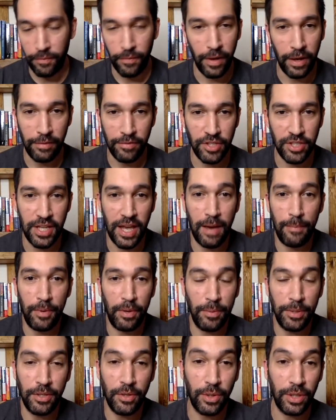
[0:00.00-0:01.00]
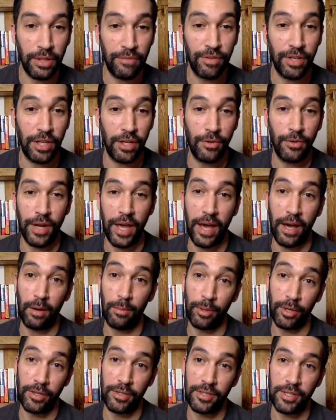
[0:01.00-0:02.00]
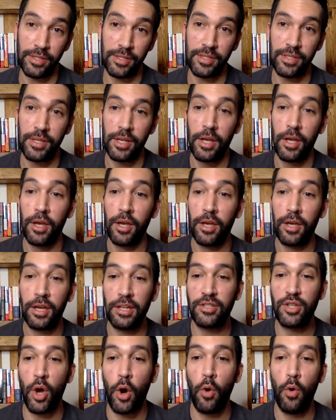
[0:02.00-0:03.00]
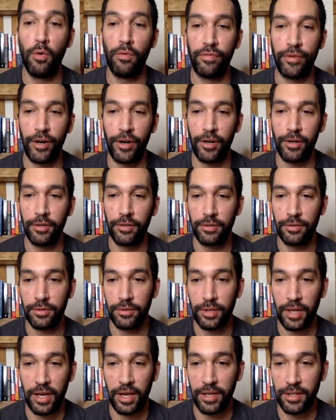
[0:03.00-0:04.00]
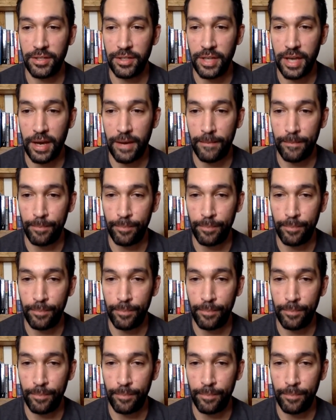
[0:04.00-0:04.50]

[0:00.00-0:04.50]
I just happen to be doing the video now because it's over, and yeah,